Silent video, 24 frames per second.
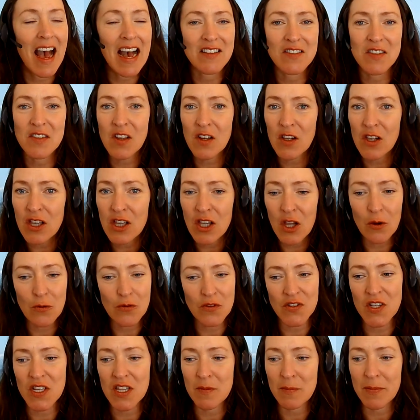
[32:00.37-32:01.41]
as
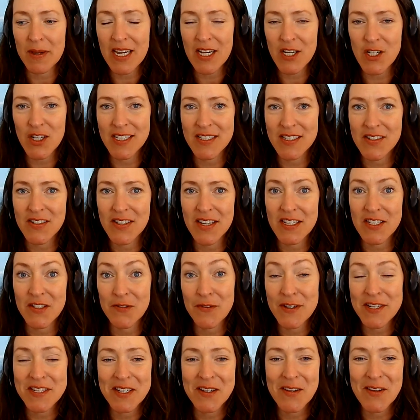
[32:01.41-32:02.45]
close to the beach as
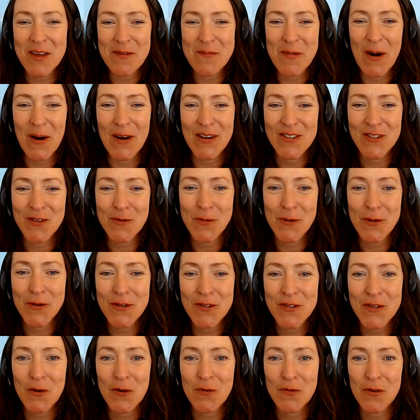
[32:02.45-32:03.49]
physically possible.
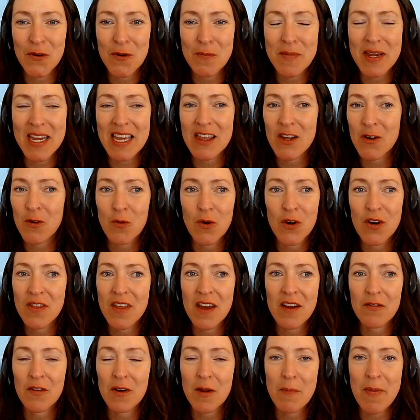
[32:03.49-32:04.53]
So for me, they're worth
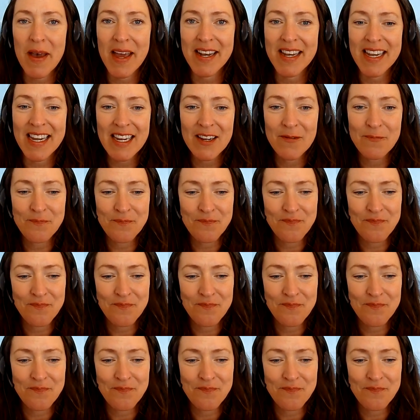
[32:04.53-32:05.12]
every penny.